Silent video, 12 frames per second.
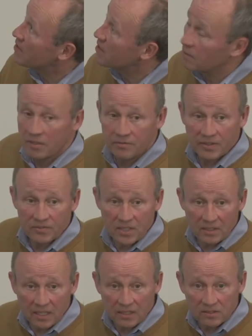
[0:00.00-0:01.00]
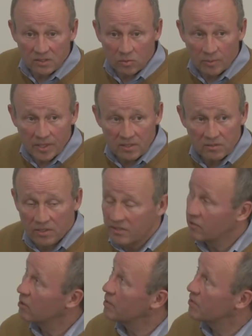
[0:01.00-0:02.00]
and about 15,000 square metres of
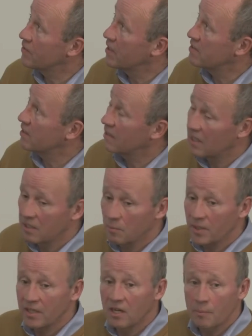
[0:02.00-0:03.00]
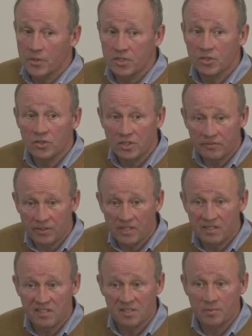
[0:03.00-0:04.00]
refurbished space. And that'll be an opportunity for
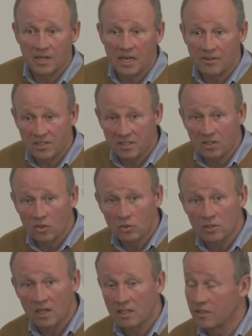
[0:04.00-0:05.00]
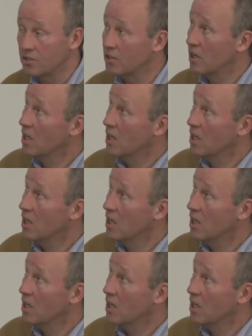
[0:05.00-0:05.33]
interdisciplinarity in the whole college.